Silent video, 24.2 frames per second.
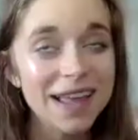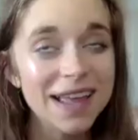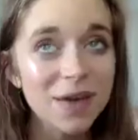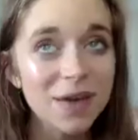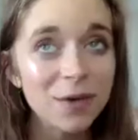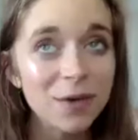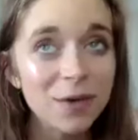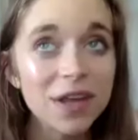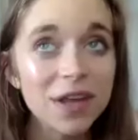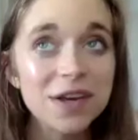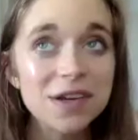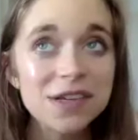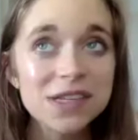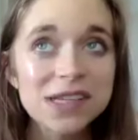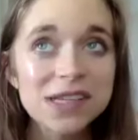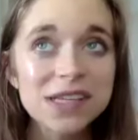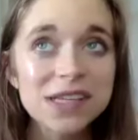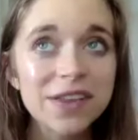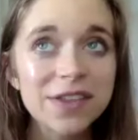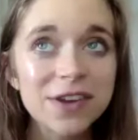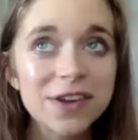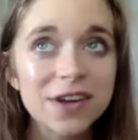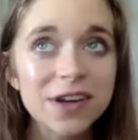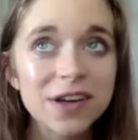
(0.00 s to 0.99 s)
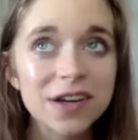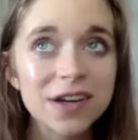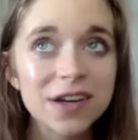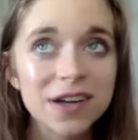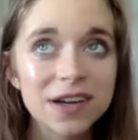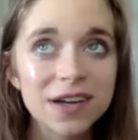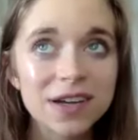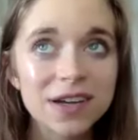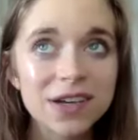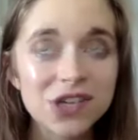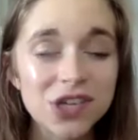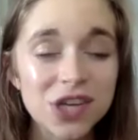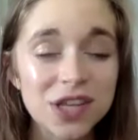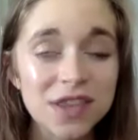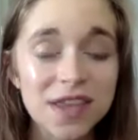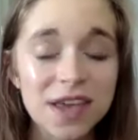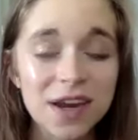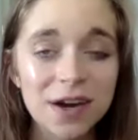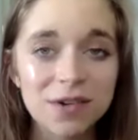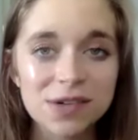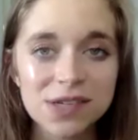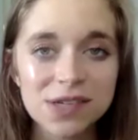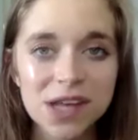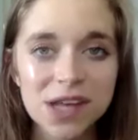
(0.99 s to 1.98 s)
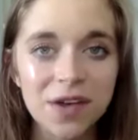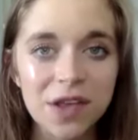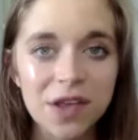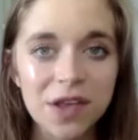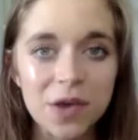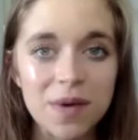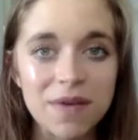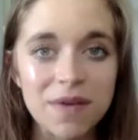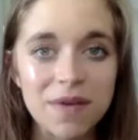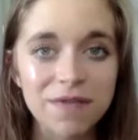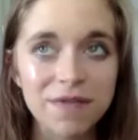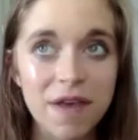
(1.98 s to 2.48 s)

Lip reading: Well, here's another shit they don't tell you.